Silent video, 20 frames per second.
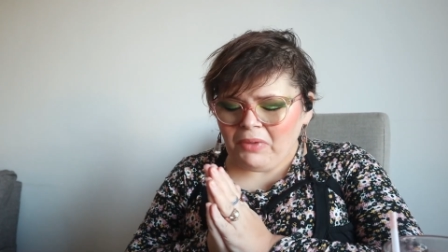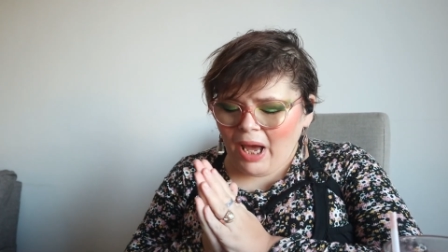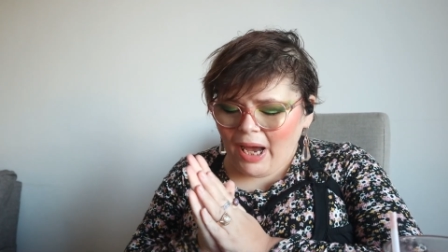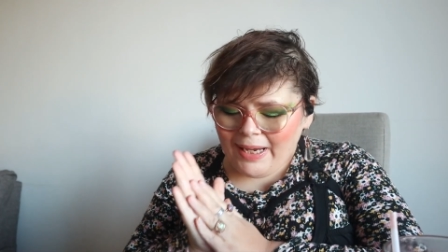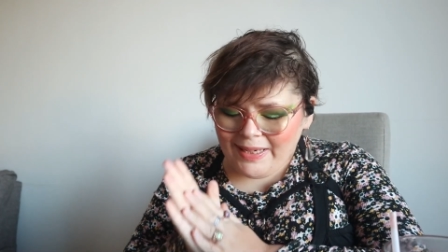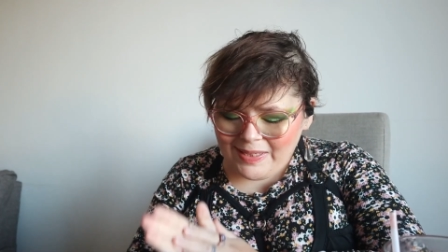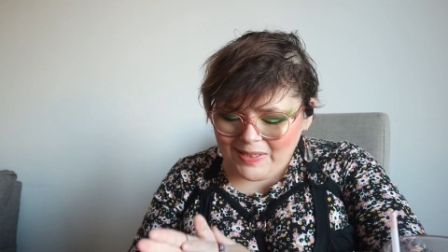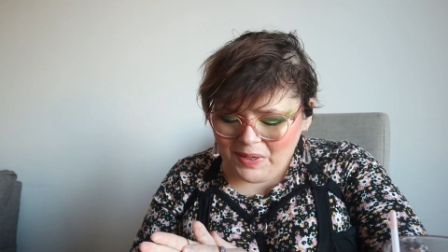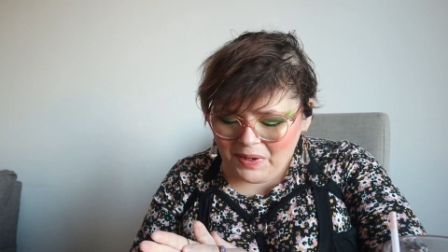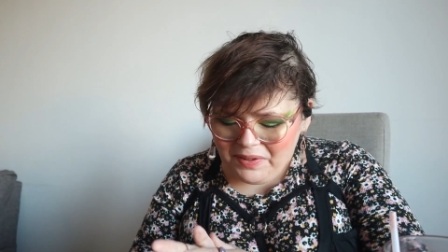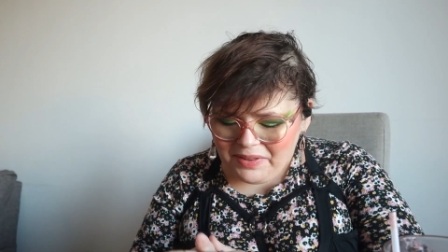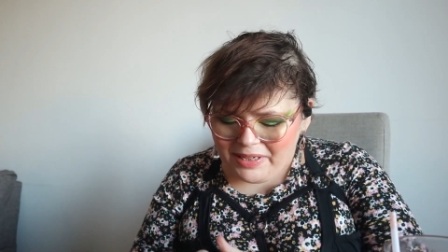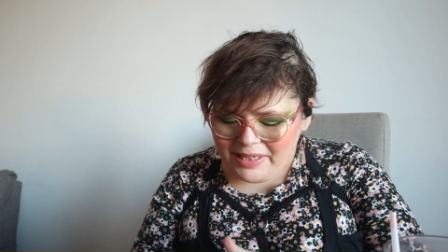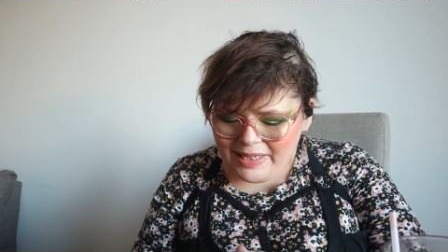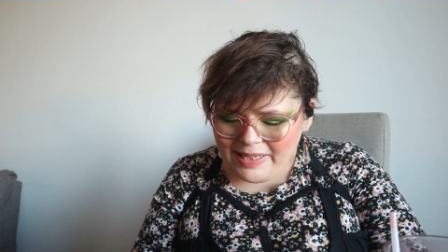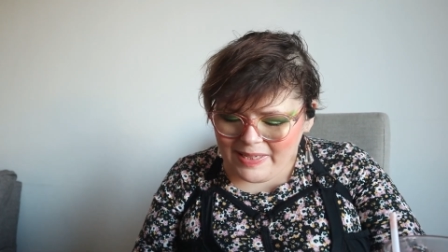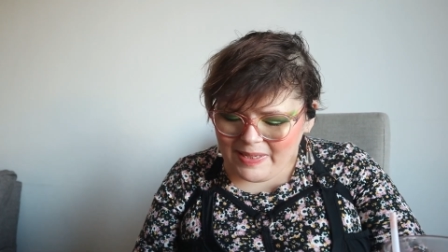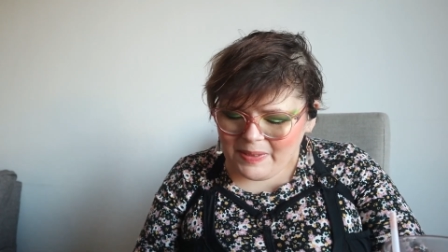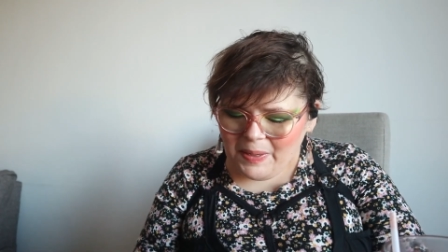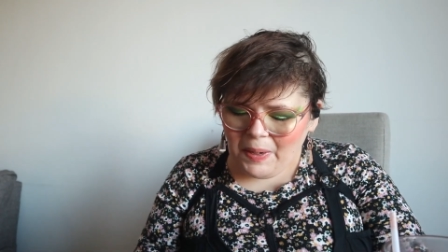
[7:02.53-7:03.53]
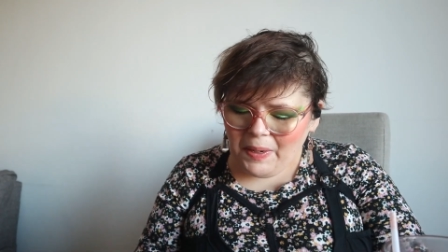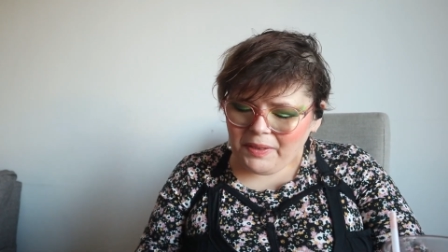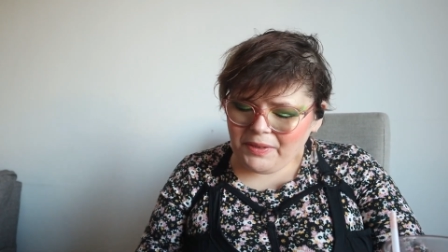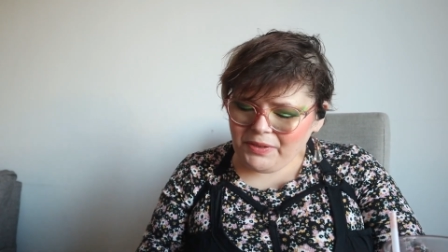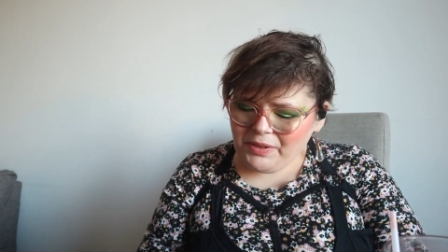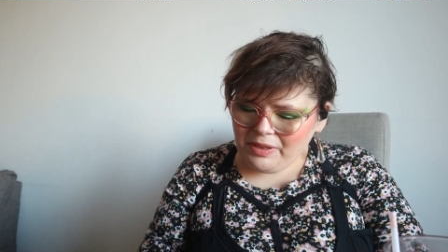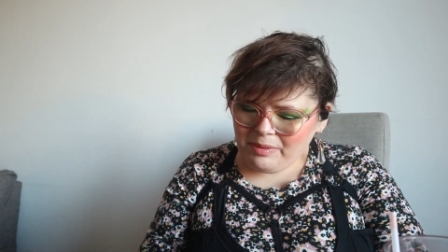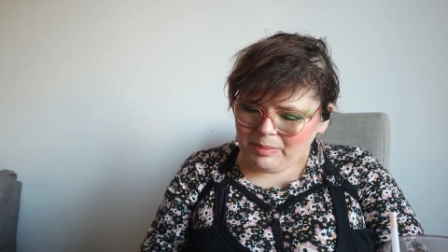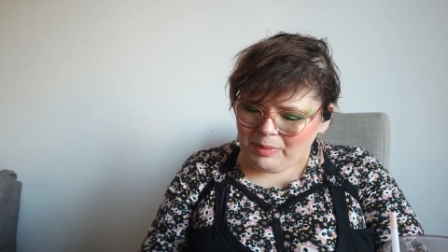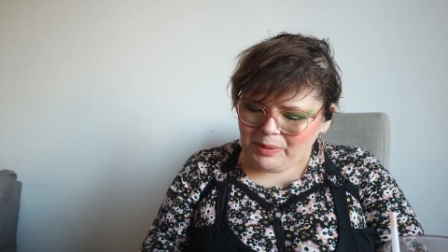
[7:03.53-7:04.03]
I saw this on
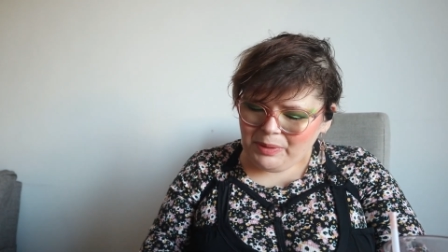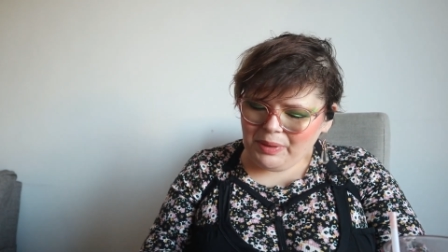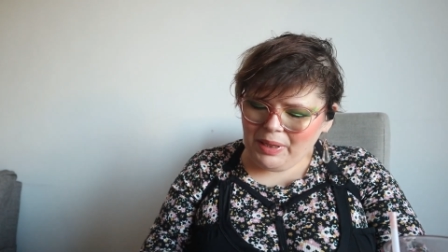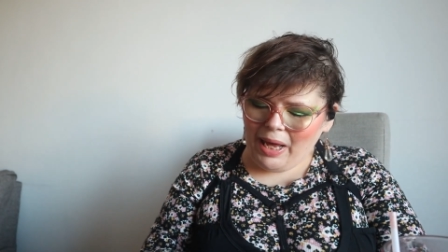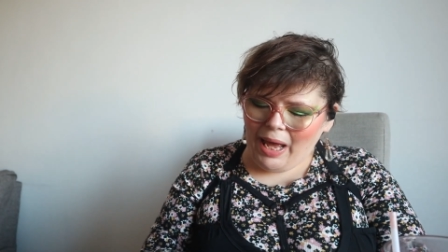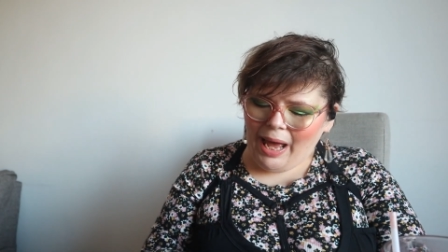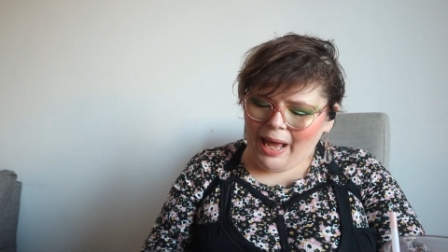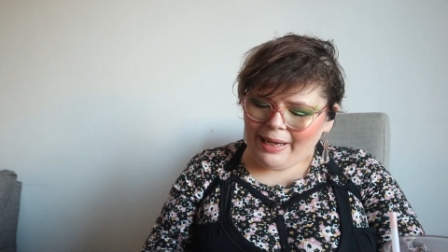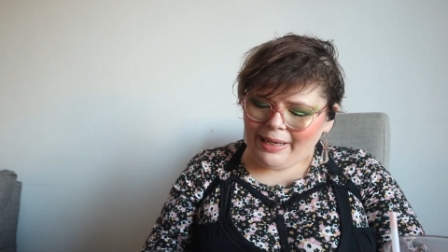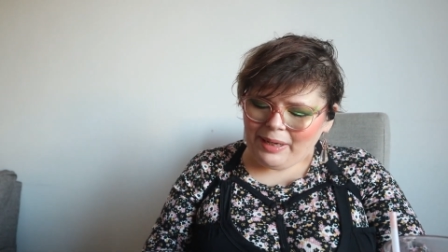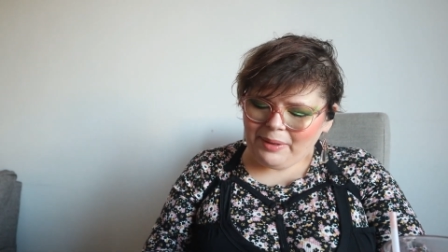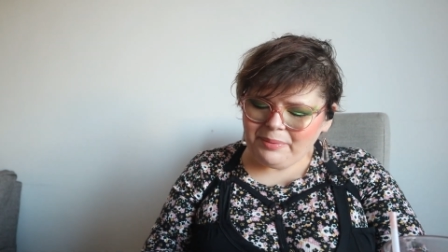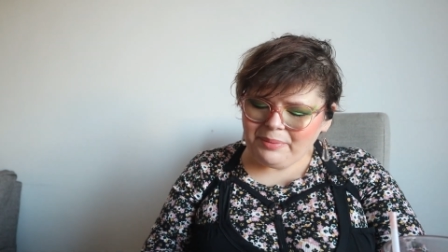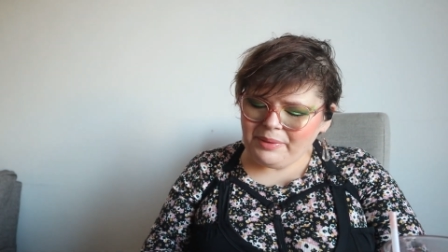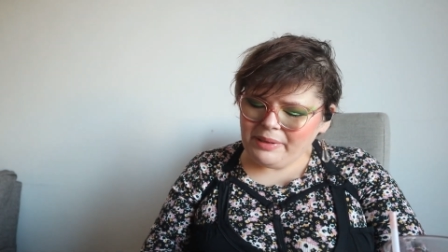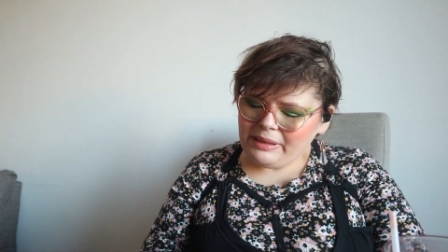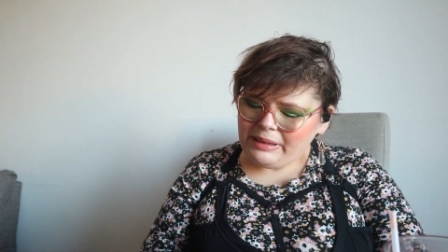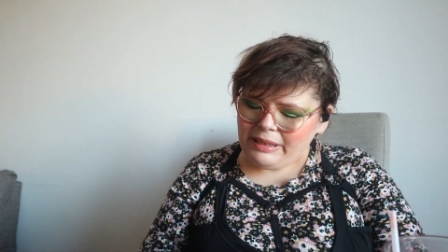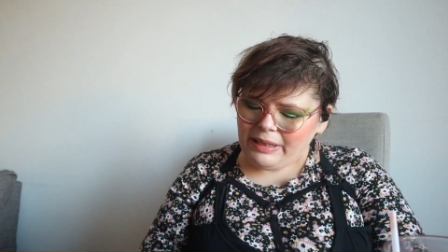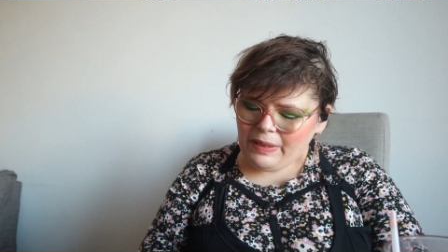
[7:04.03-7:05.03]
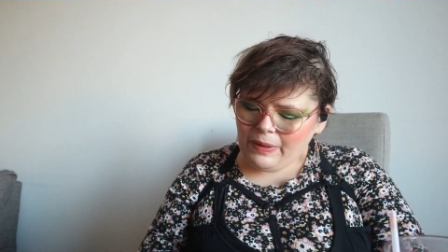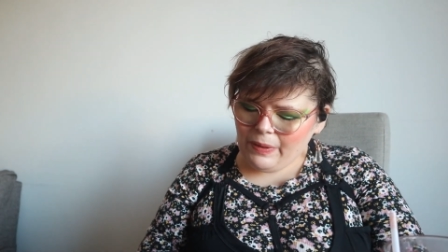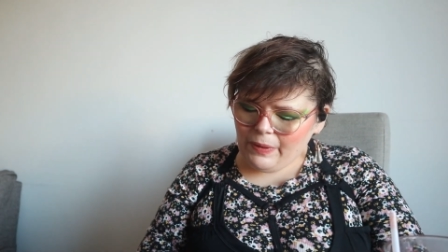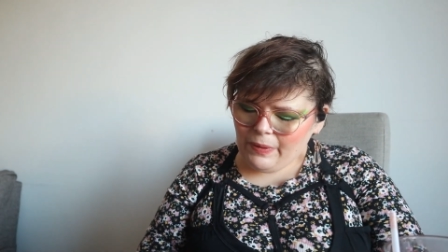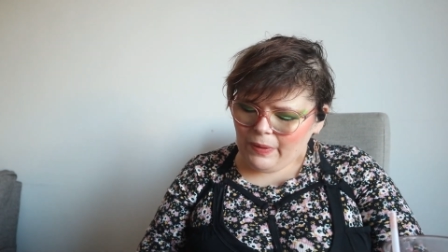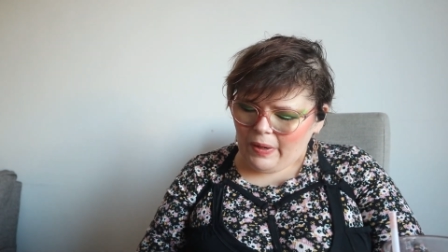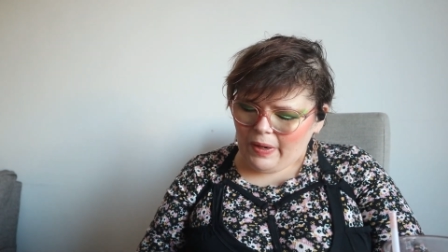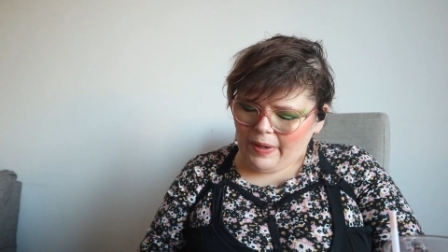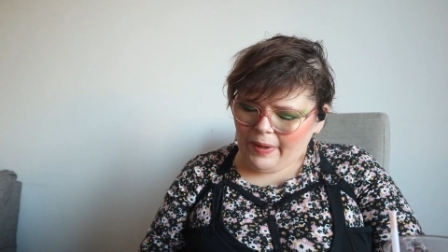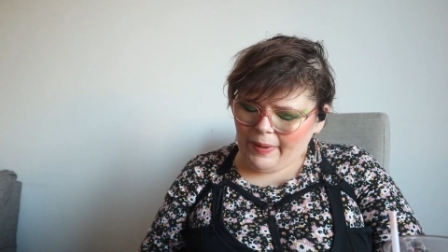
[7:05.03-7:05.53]
Trendmood and I really
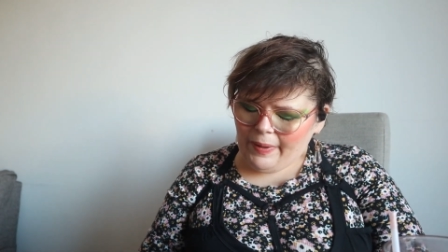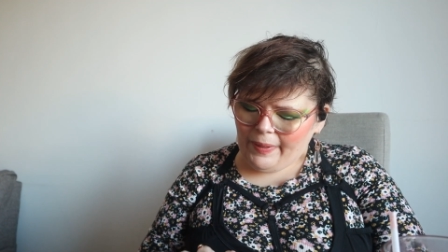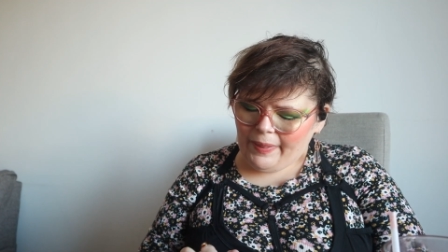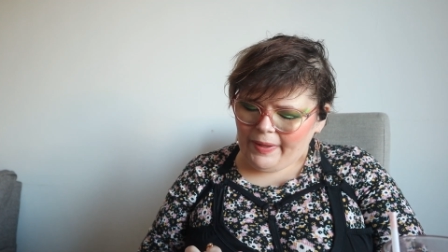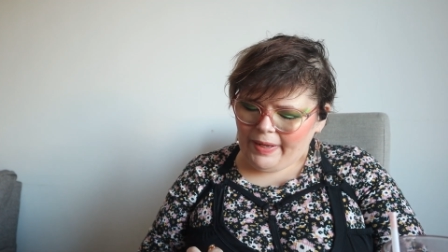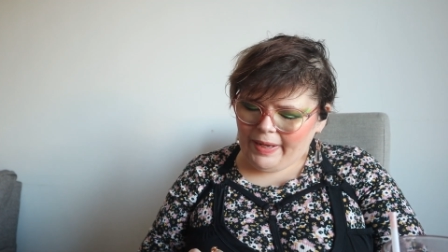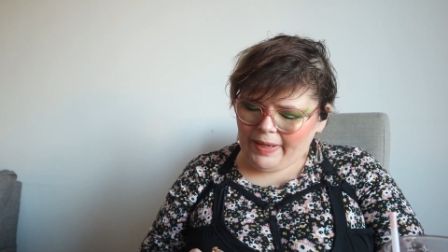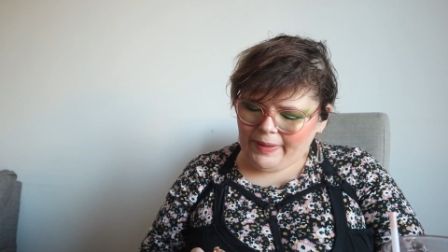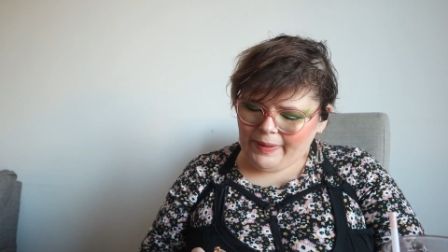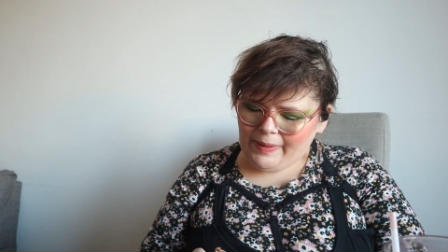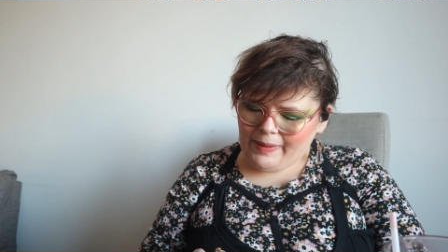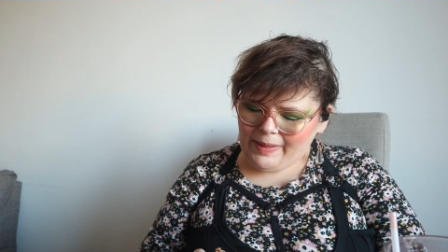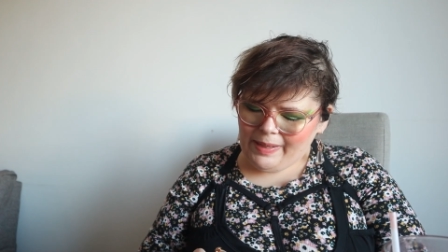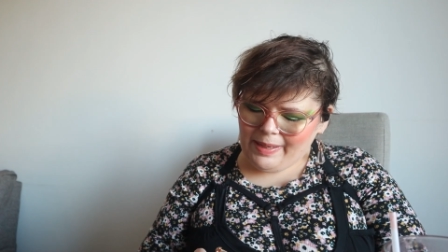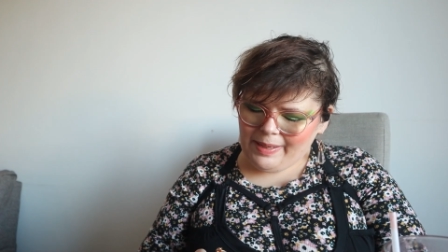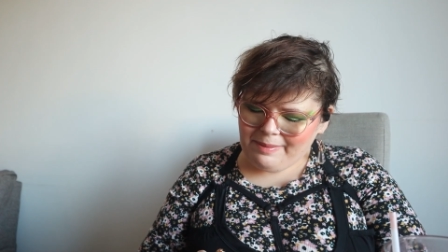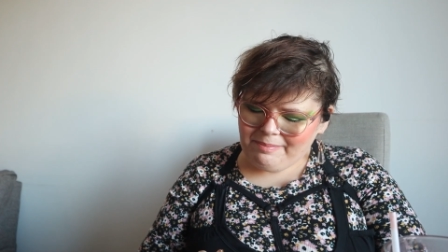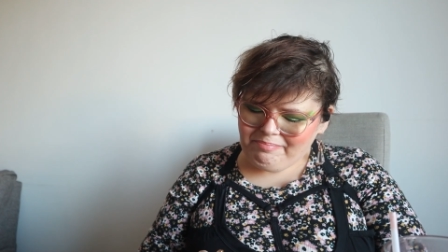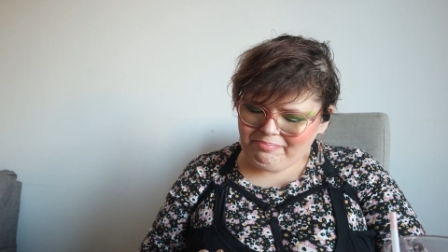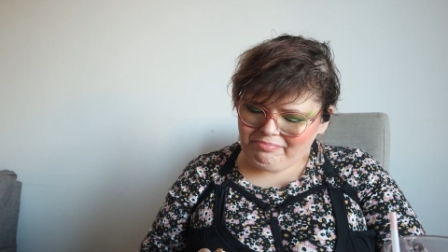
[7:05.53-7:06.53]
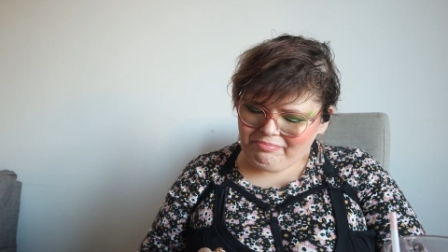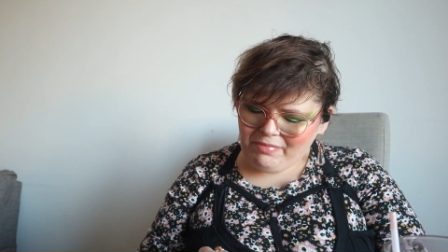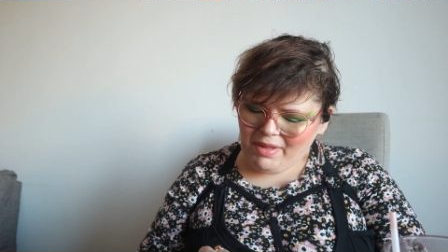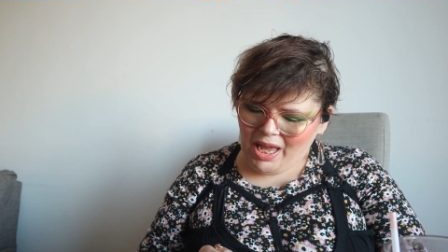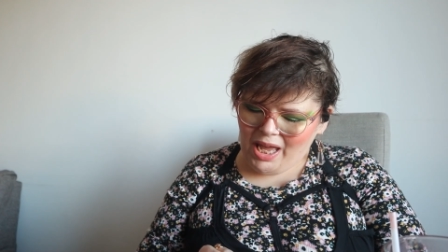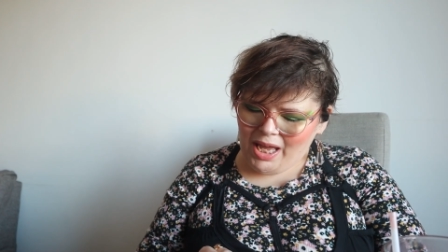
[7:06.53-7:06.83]
thought that um,